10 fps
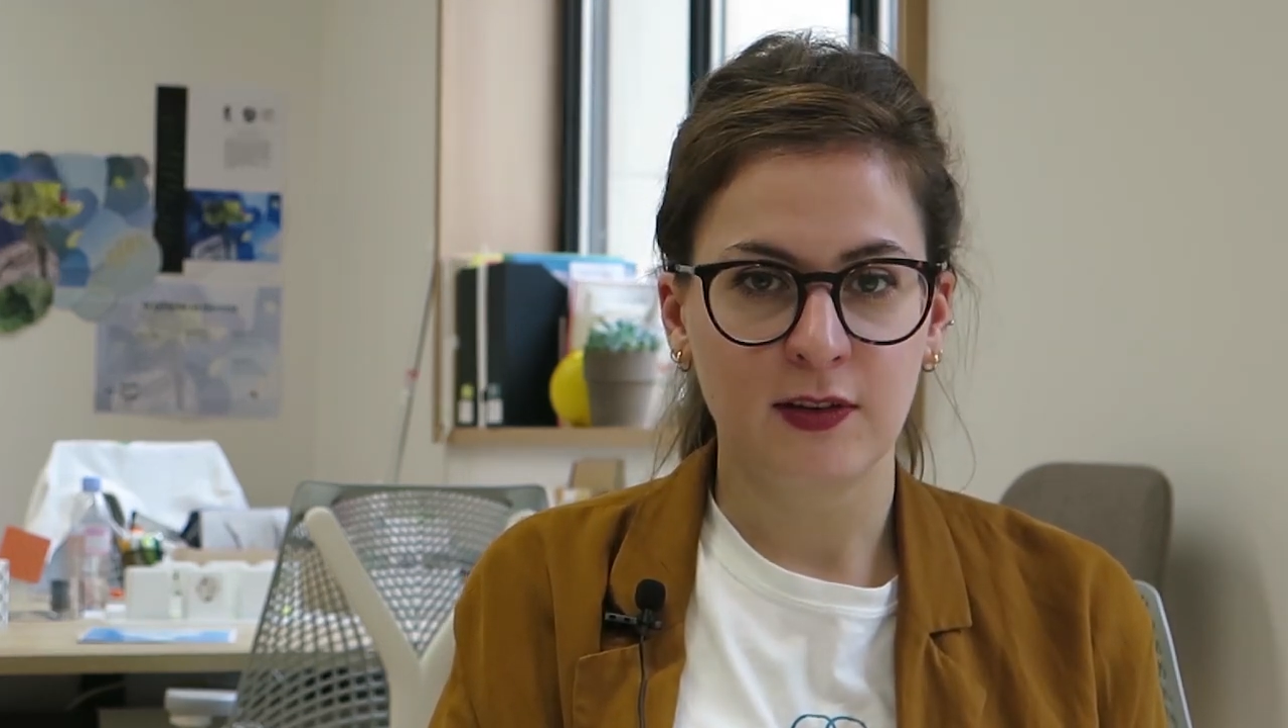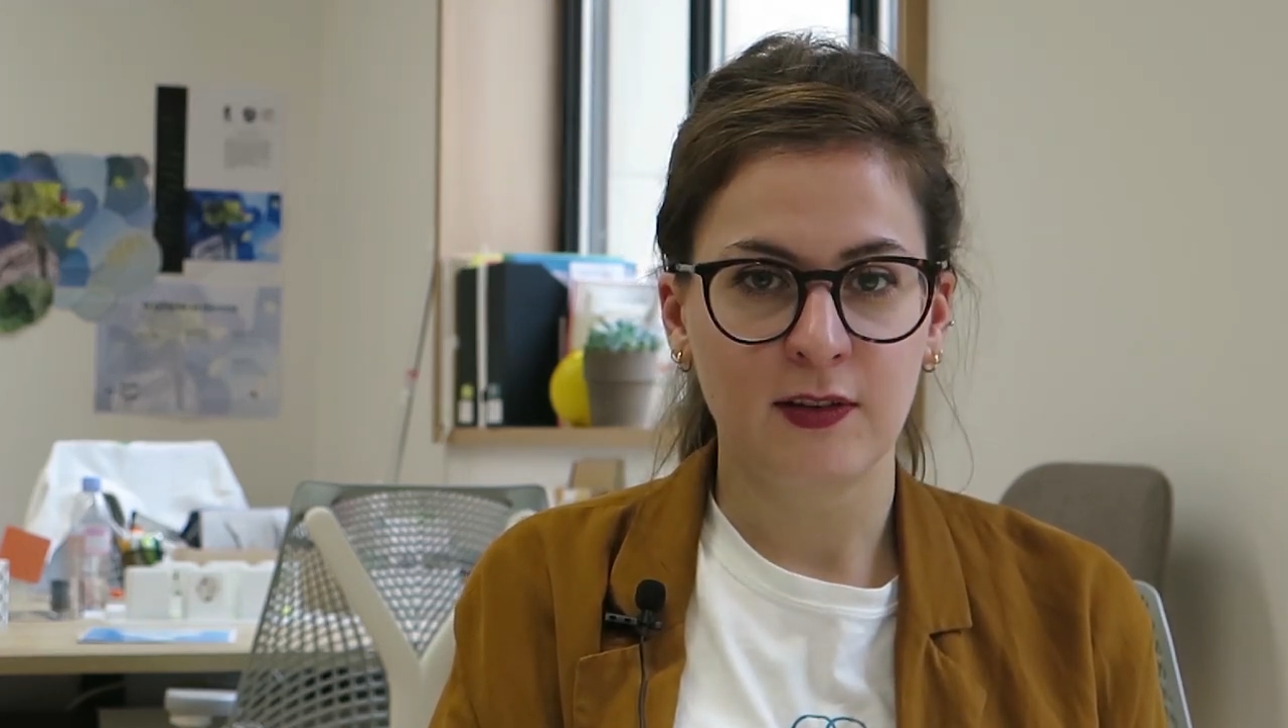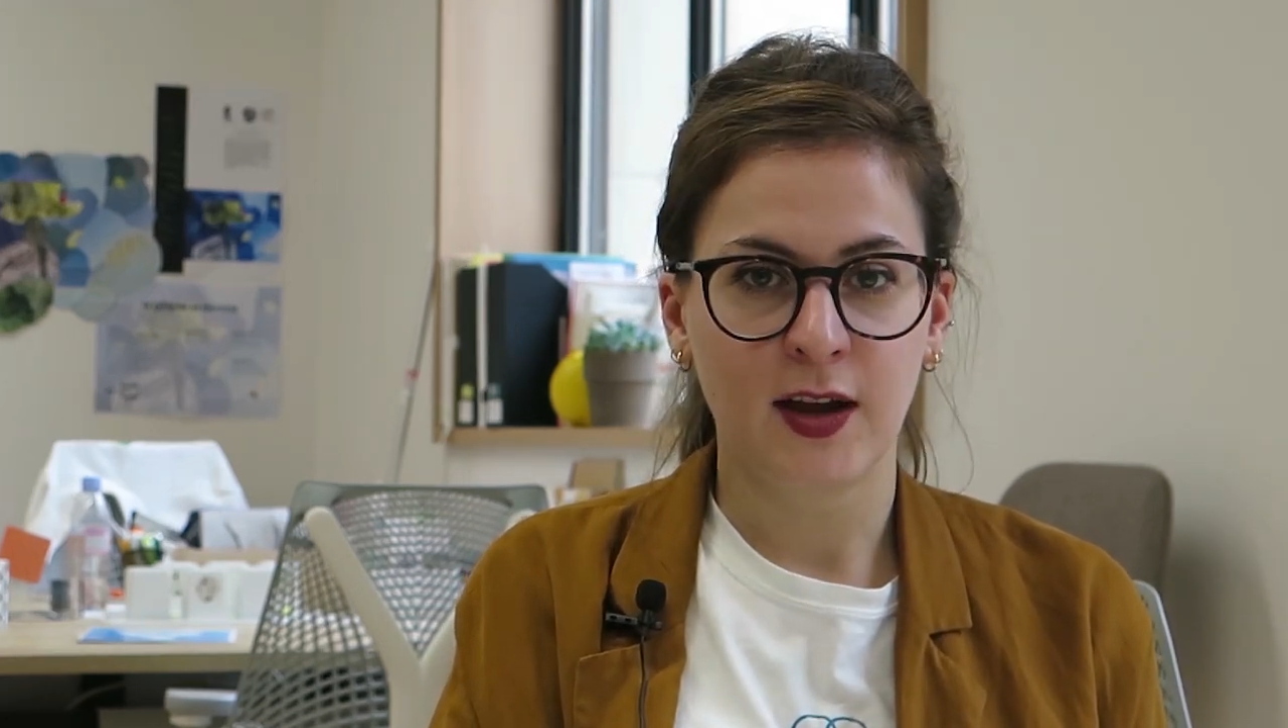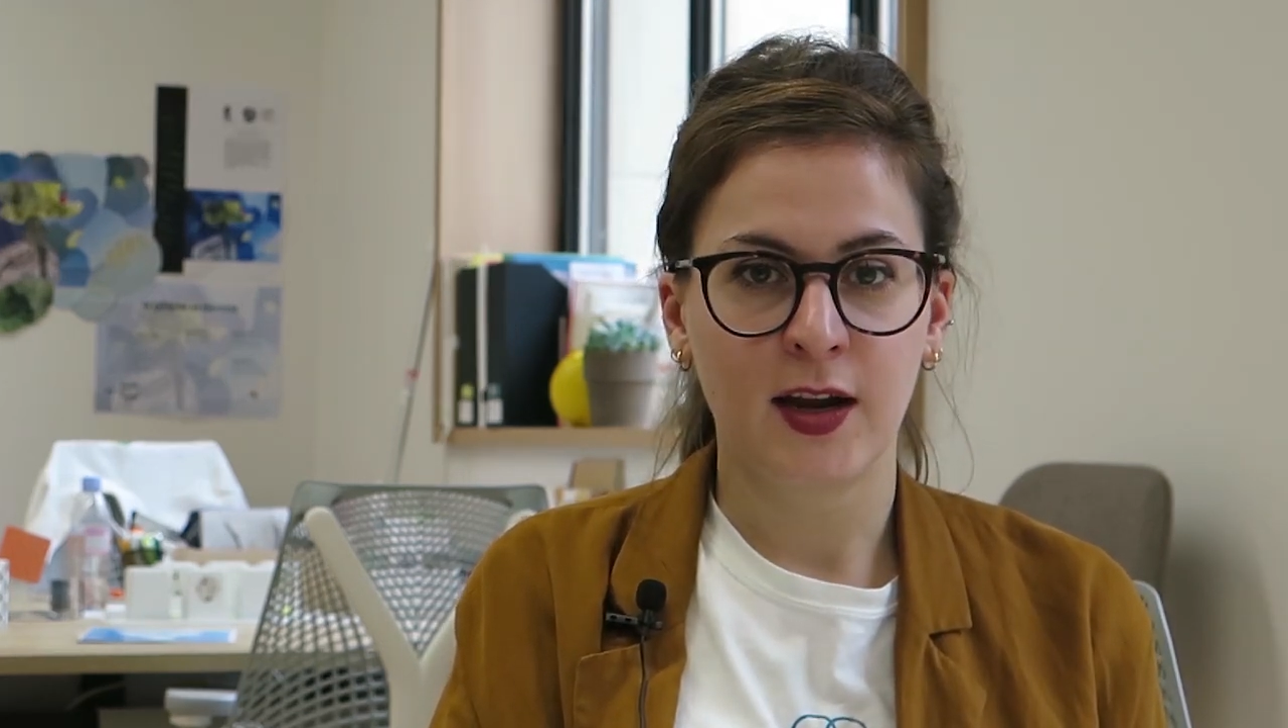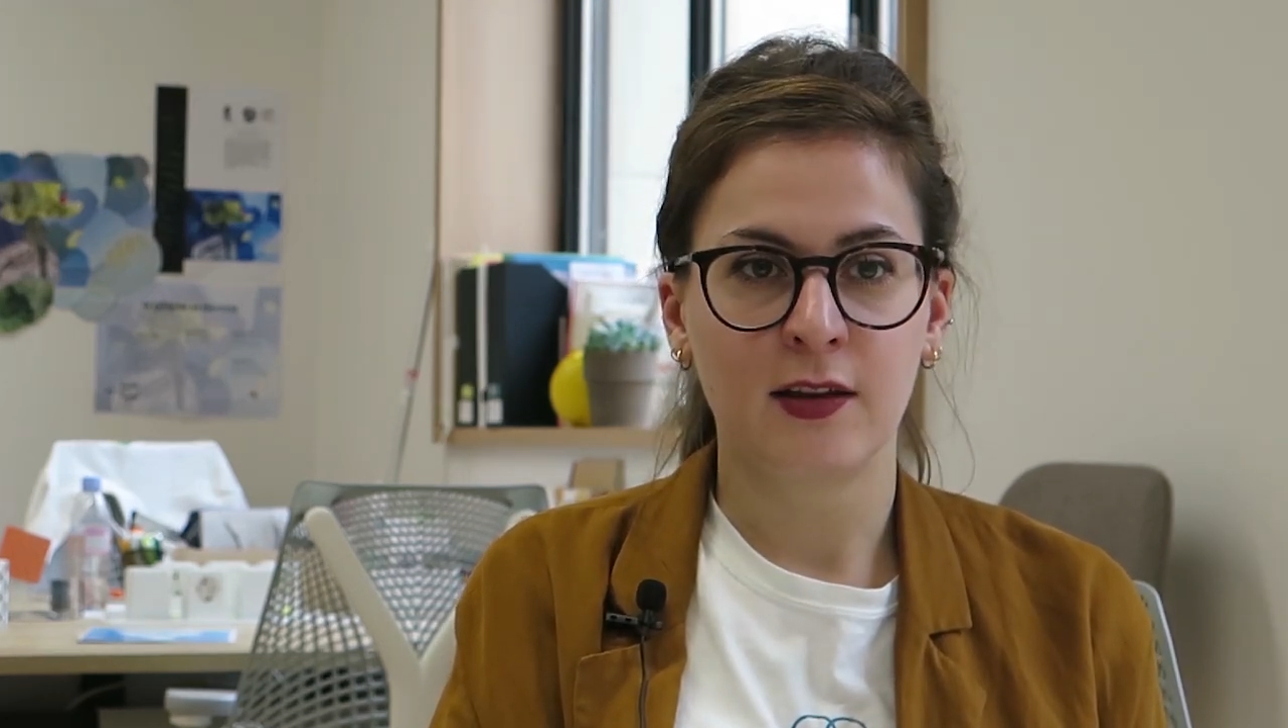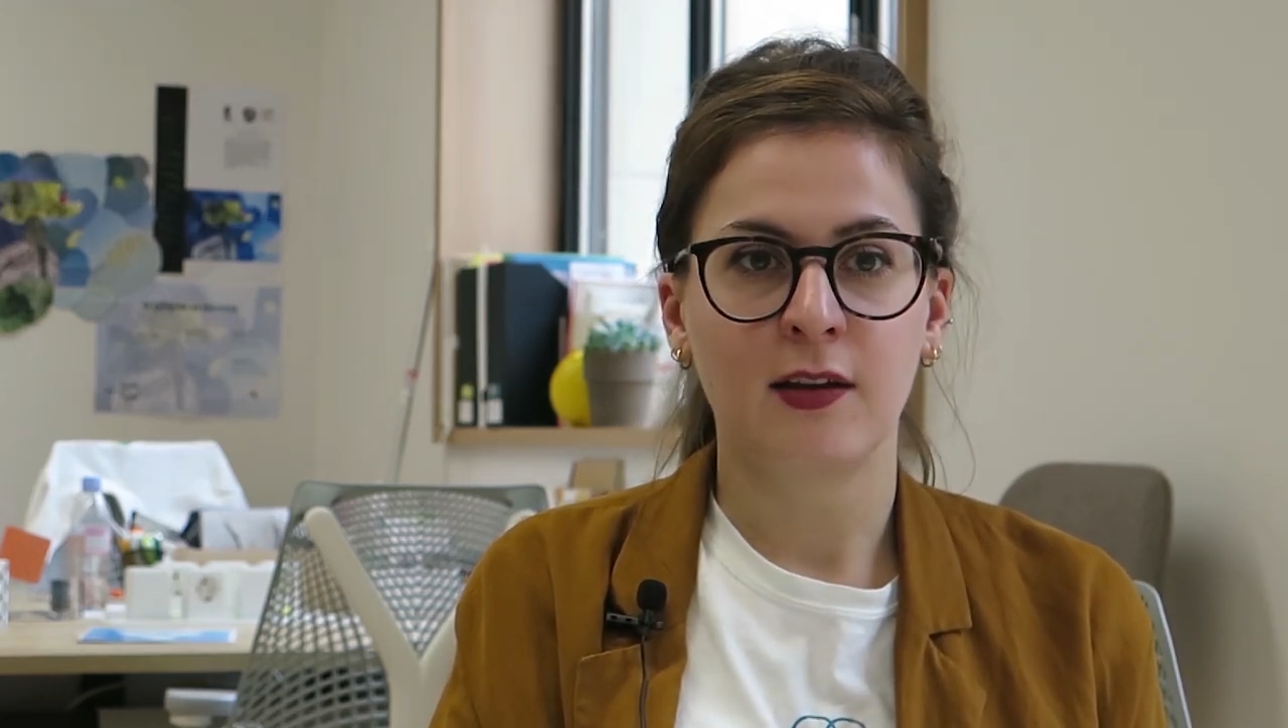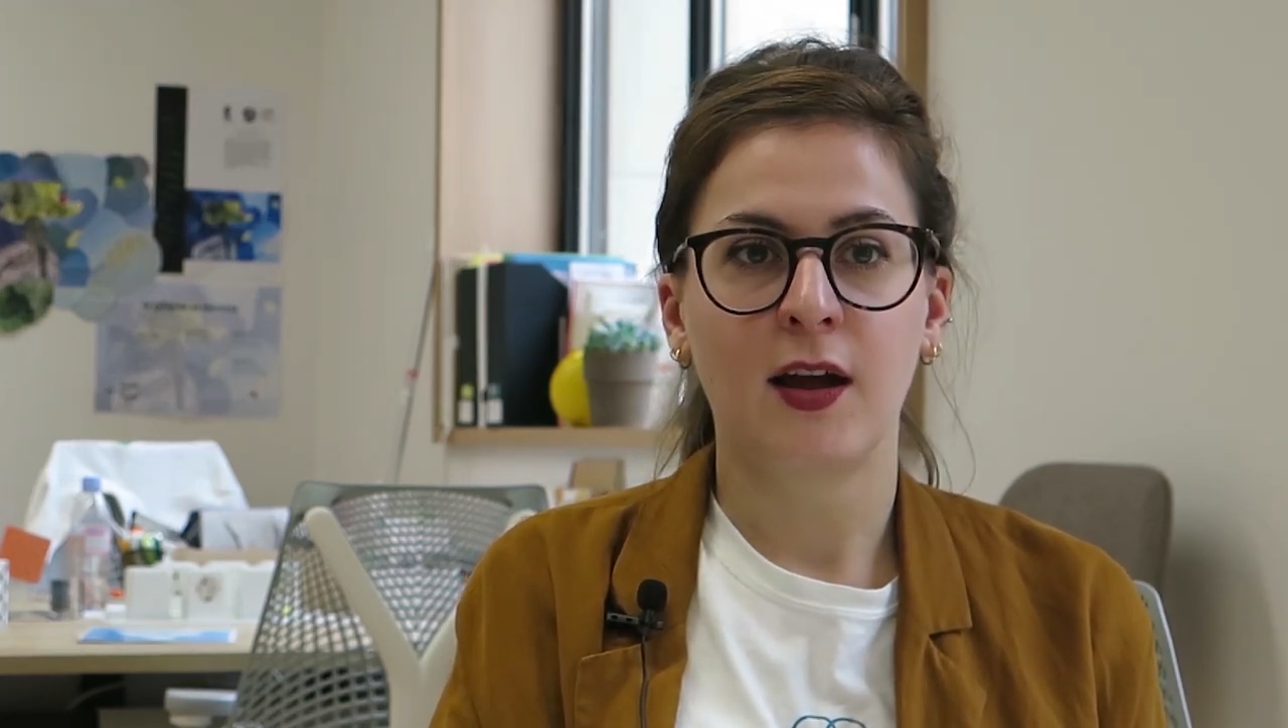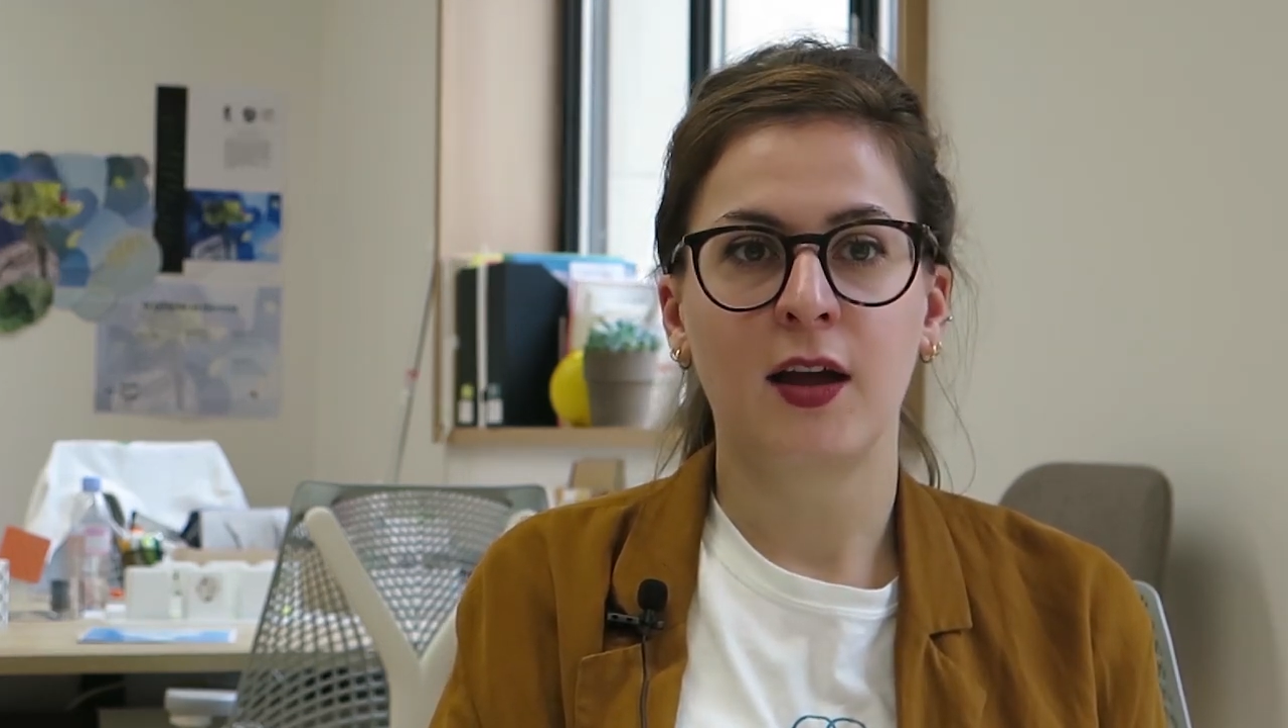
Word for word: design